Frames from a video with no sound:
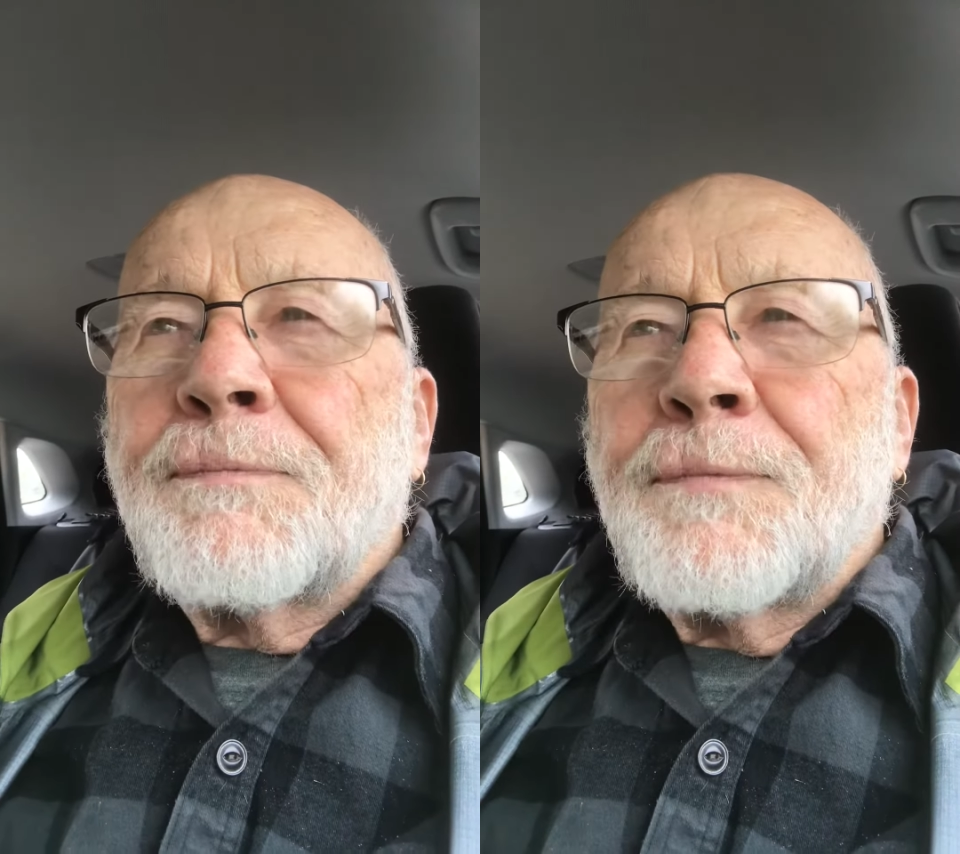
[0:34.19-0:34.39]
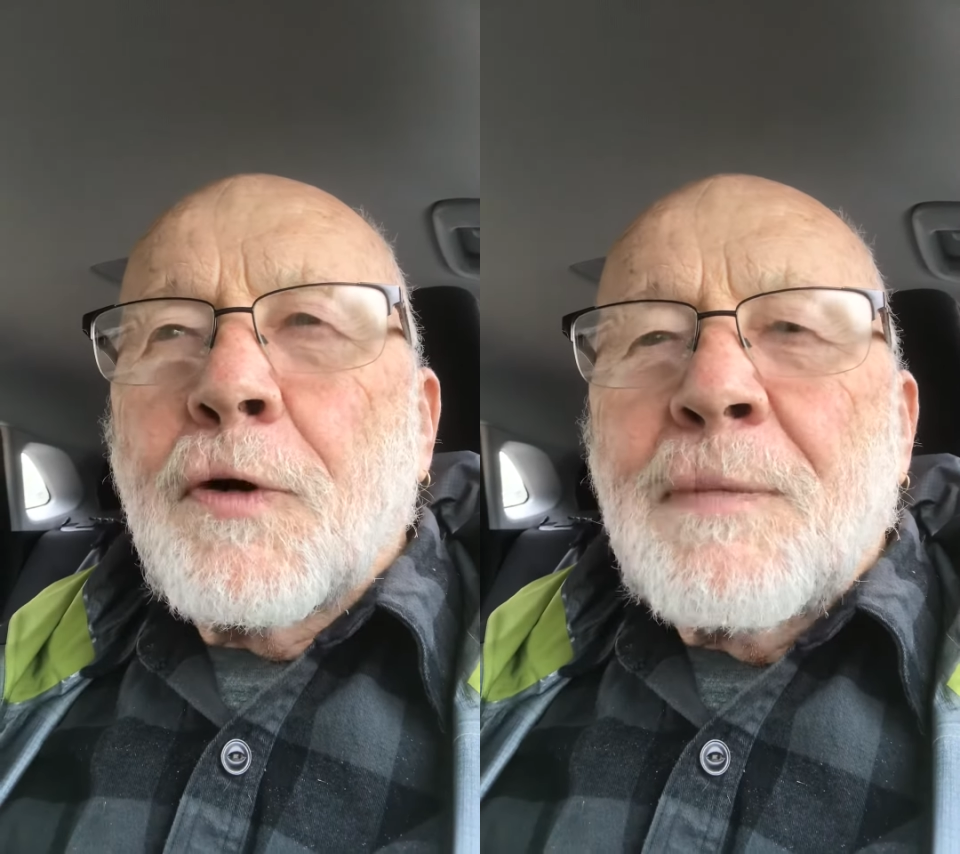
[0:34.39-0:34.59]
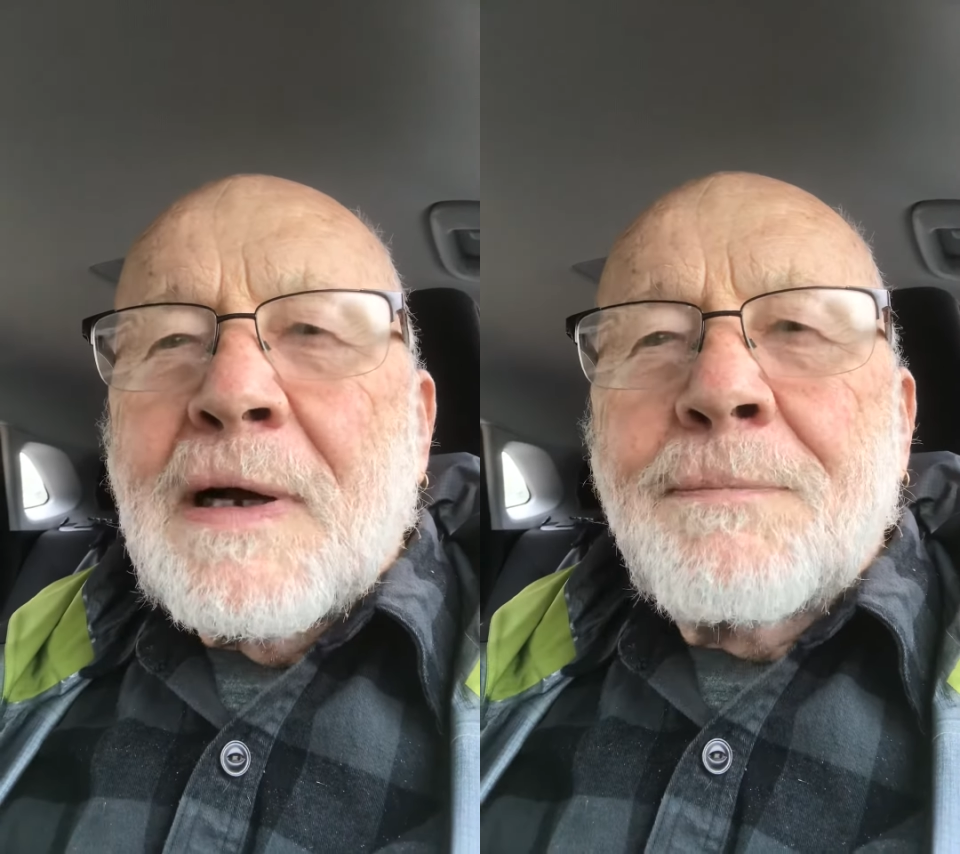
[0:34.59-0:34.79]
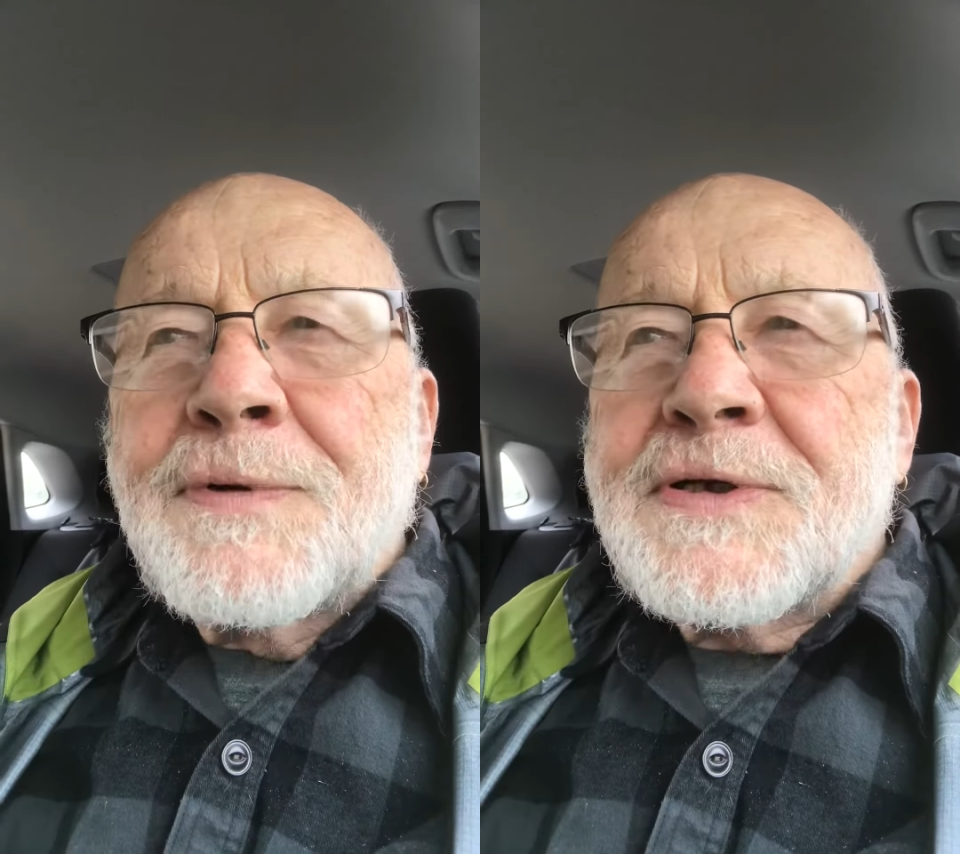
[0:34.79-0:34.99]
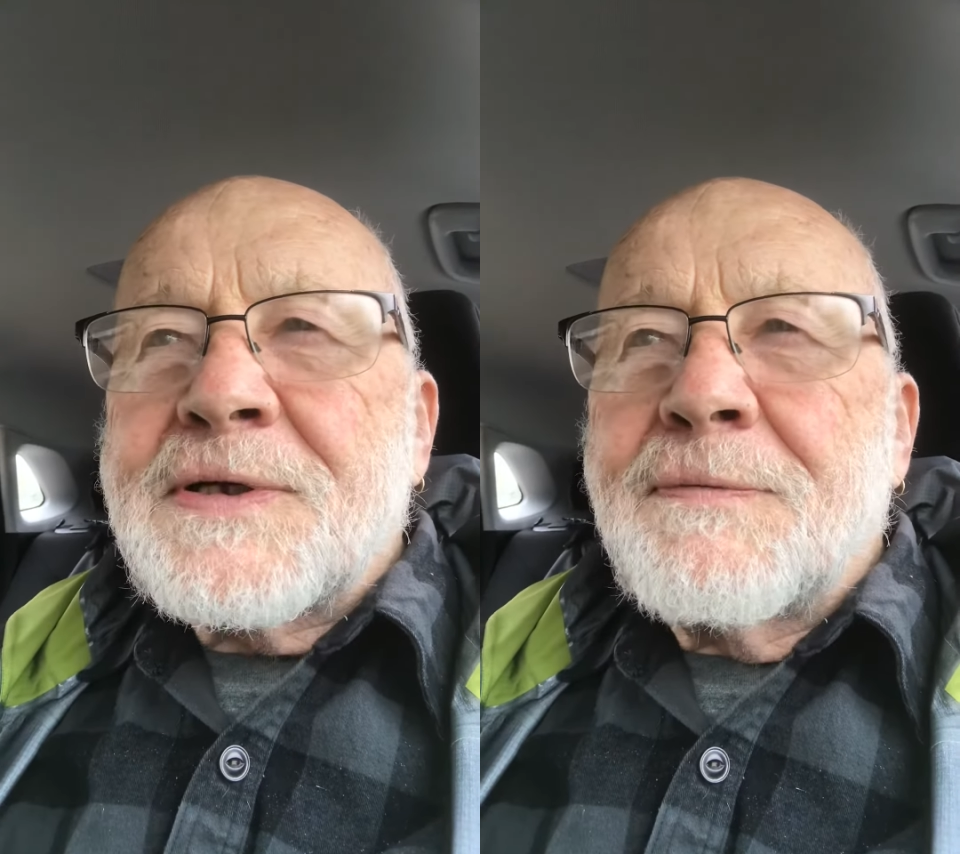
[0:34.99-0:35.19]
her mom
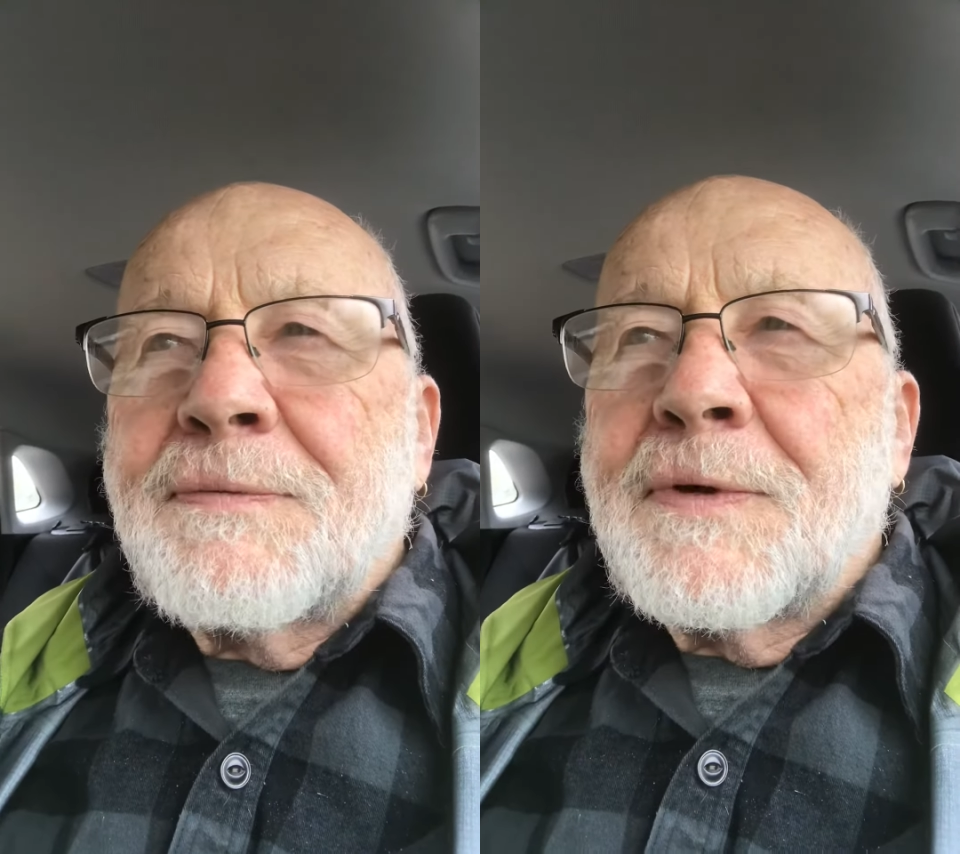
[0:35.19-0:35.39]
just, you